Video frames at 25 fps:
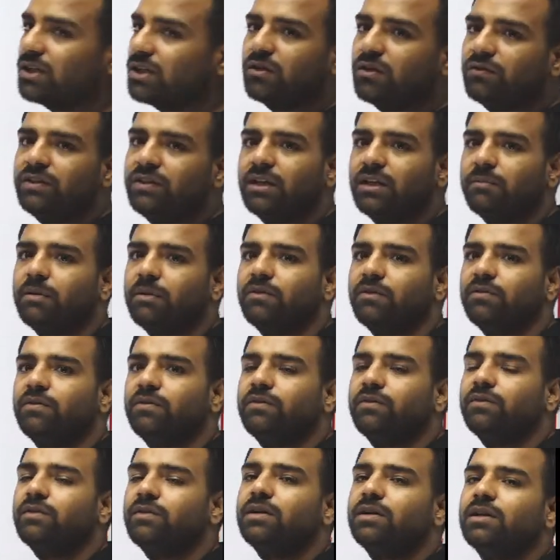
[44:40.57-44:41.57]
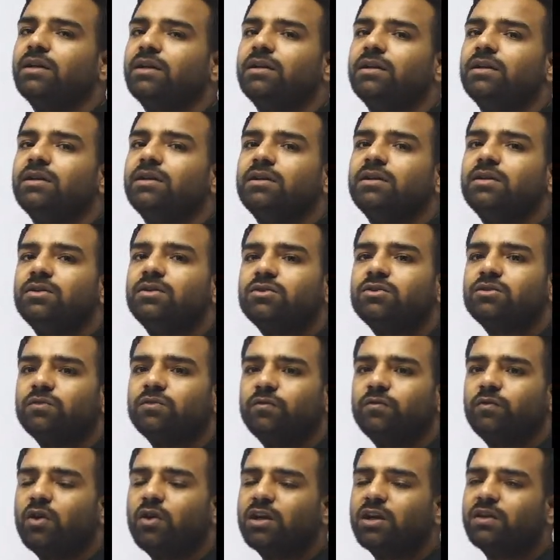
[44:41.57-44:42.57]
of the above? So
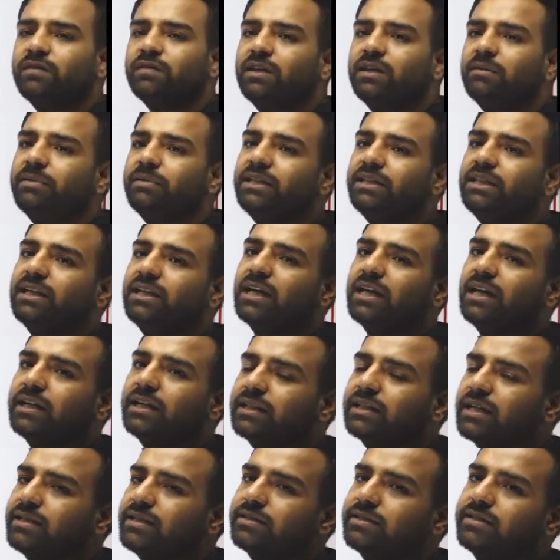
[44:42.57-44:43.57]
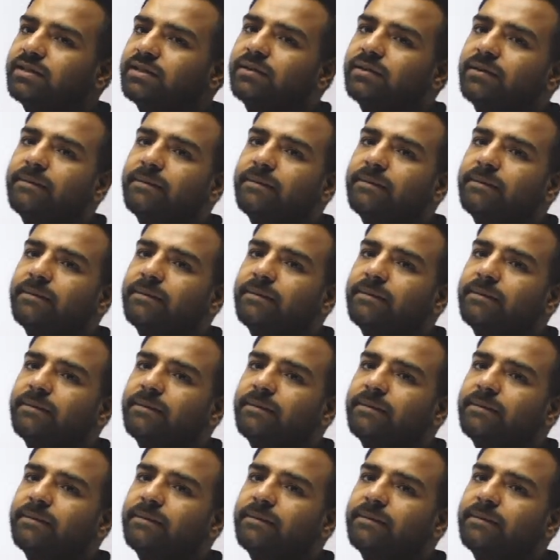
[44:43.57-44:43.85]
what will be the correct answer?